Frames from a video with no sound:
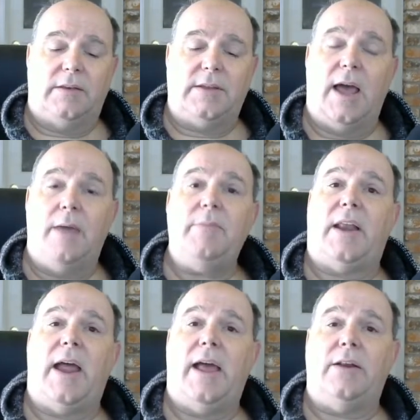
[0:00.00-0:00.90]
time
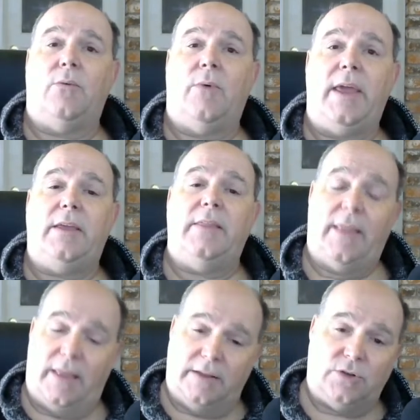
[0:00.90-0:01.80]
that I had to wait, and
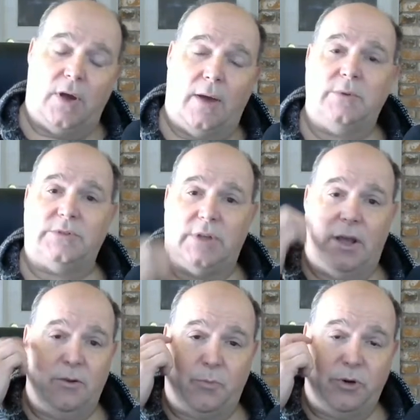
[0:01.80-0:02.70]
so I was
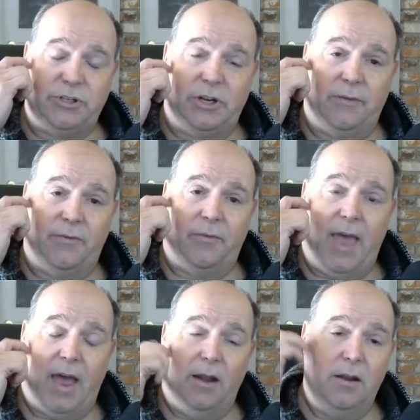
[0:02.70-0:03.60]
appreciative of
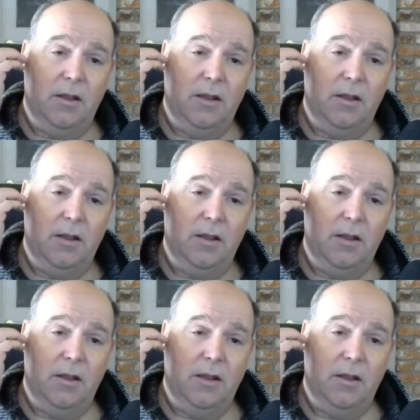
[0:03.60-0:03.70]
that.